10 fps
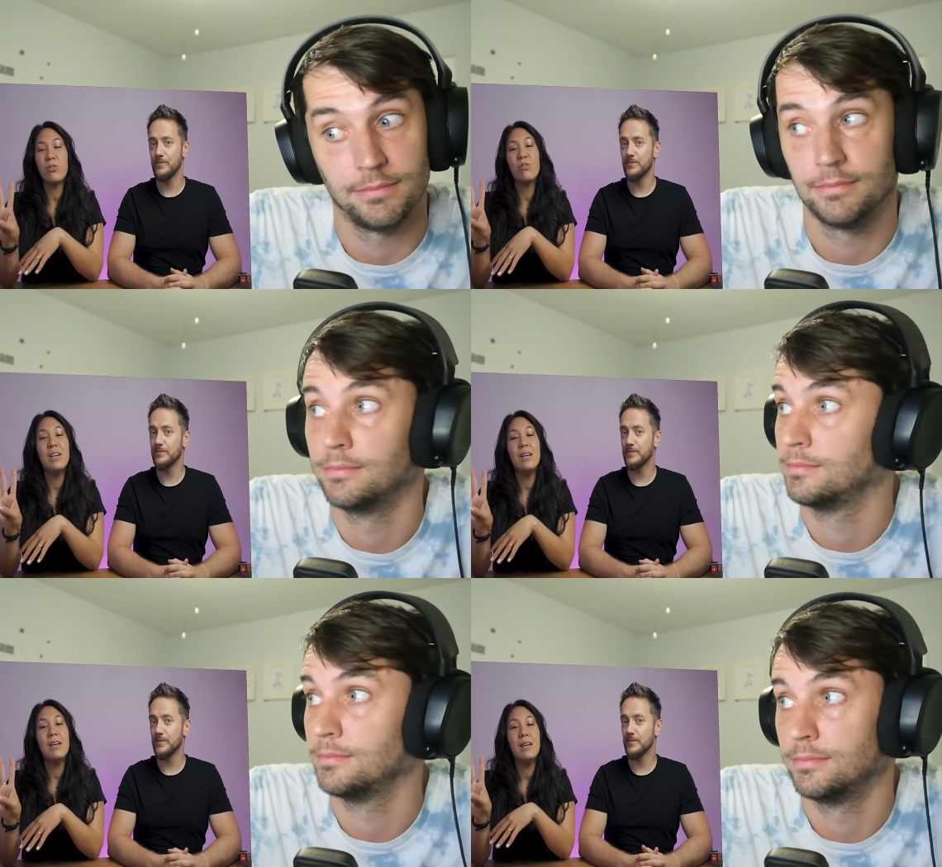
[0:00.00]

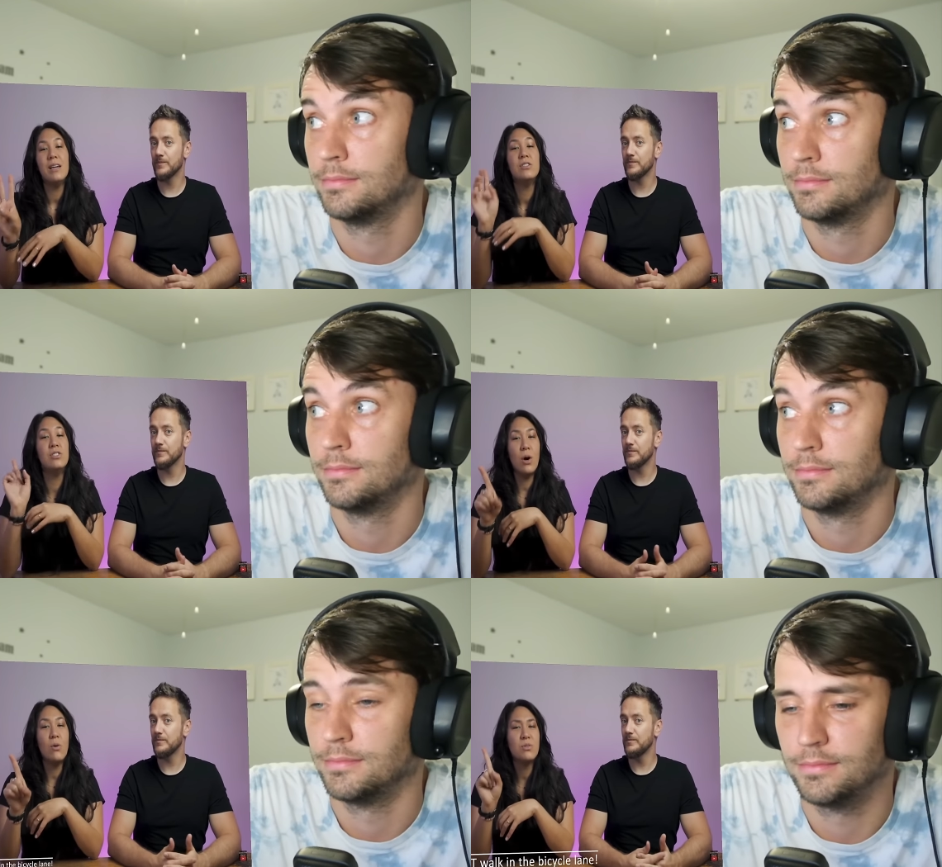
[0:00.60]
Speaker 1: three,
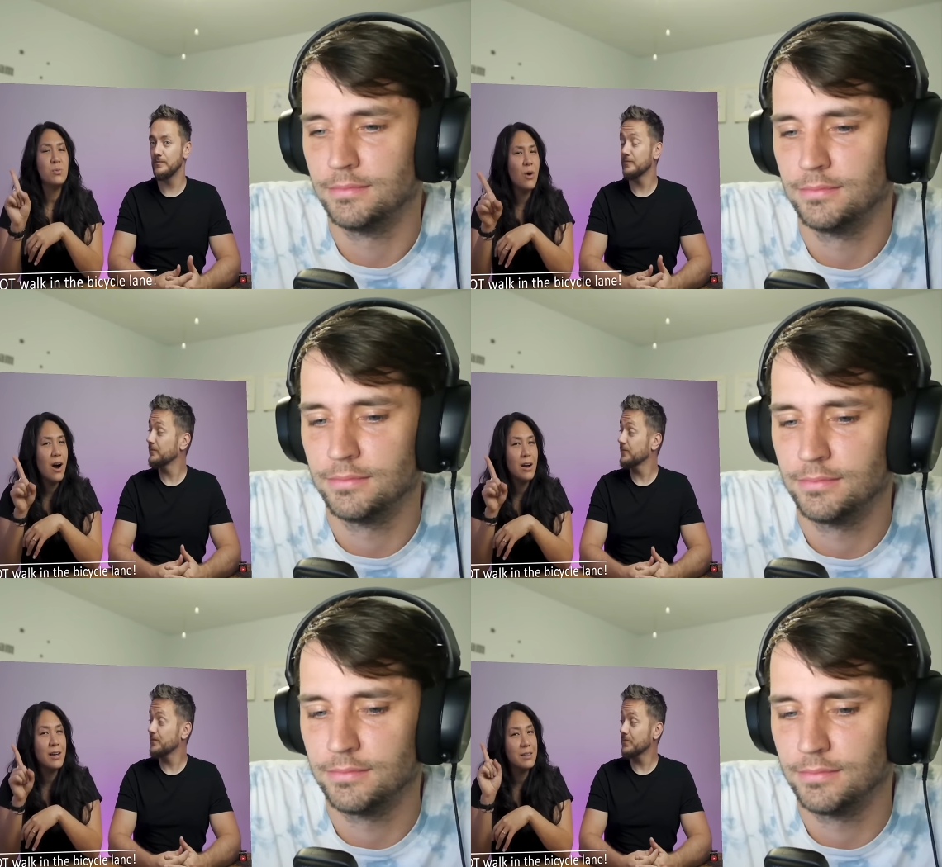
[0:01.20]
don't
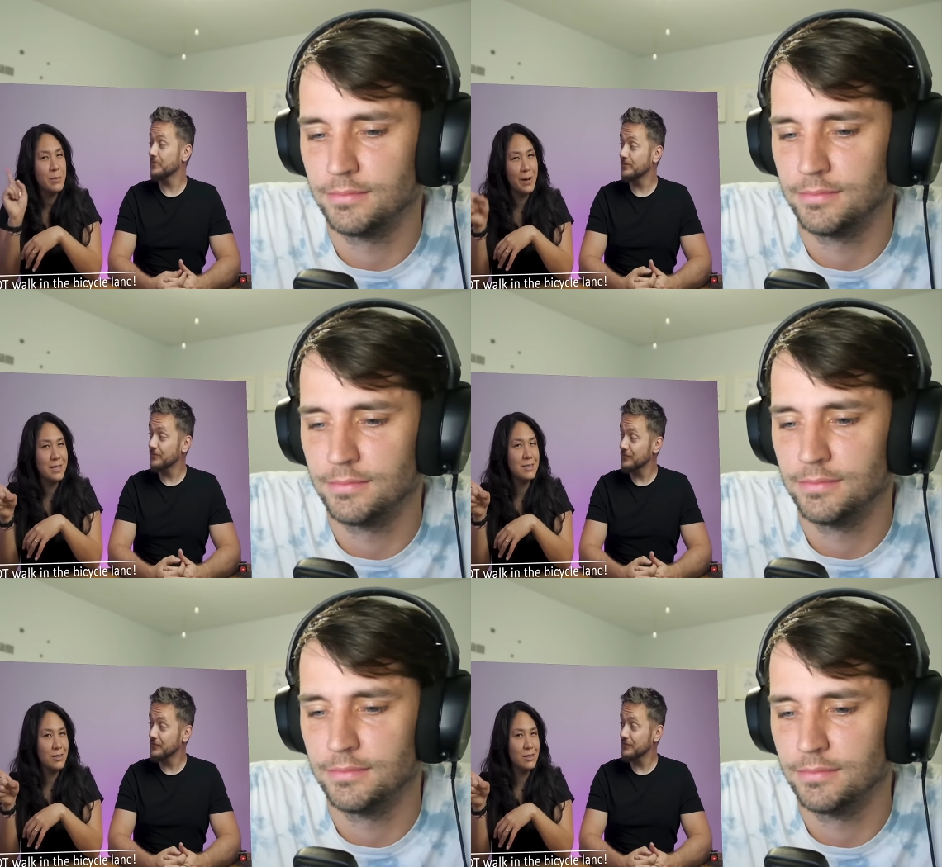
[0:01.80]
walk in the
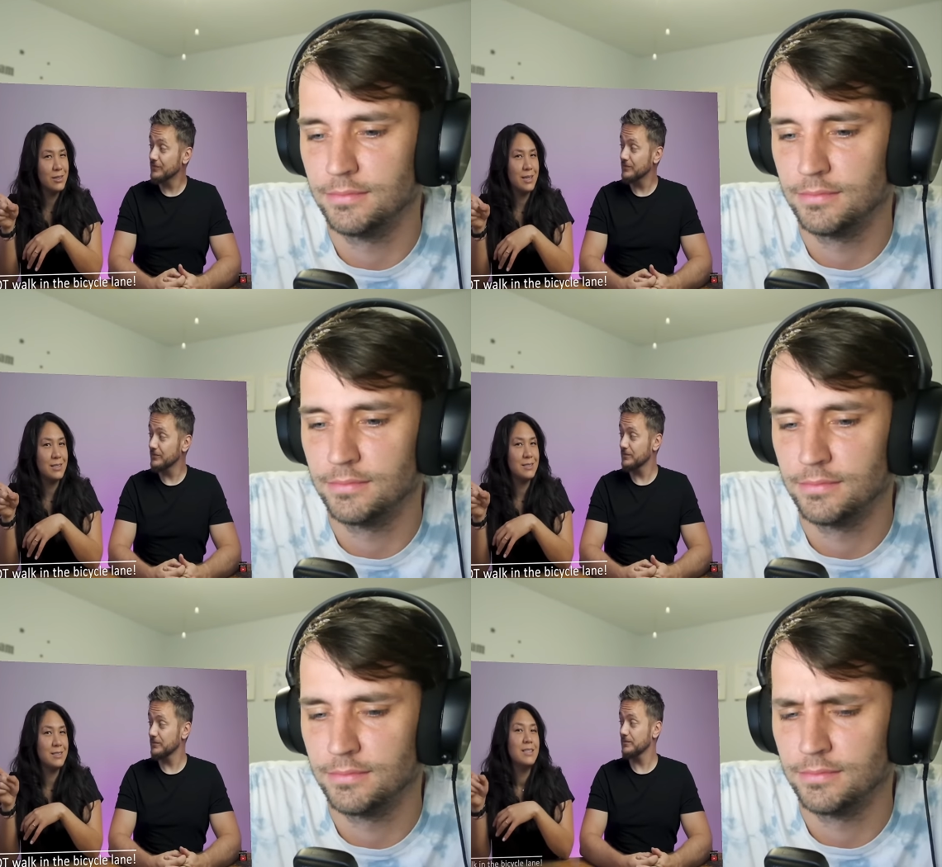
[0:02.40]
bicycle
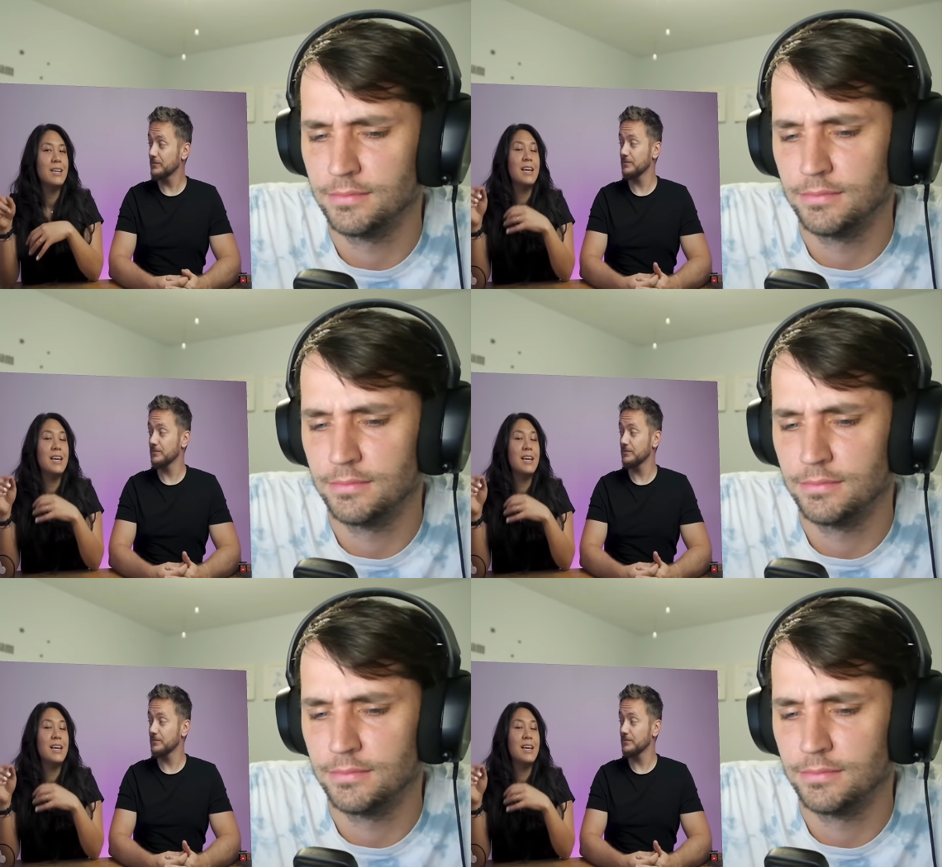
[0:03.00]
lanes.